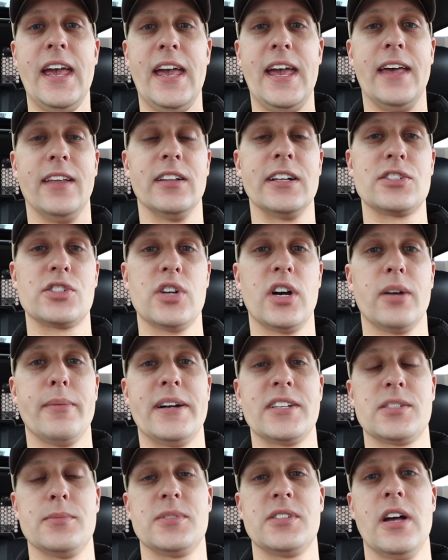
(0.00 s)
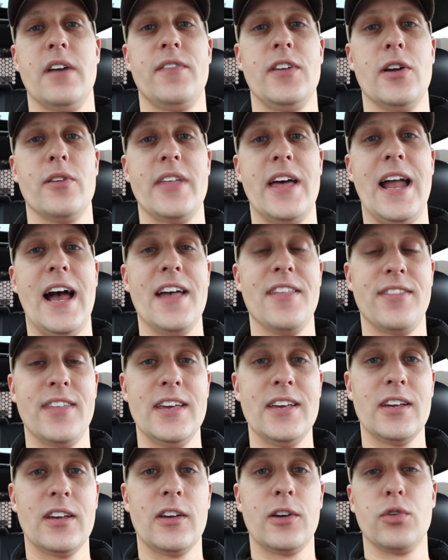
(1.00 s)
and let's talk about some stuff here that I
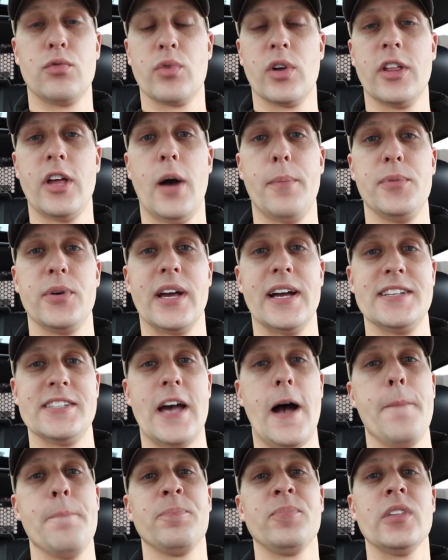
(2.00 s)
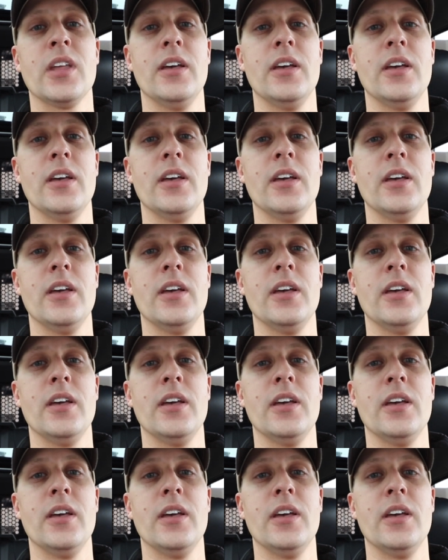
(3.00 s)
think could really help you guys out.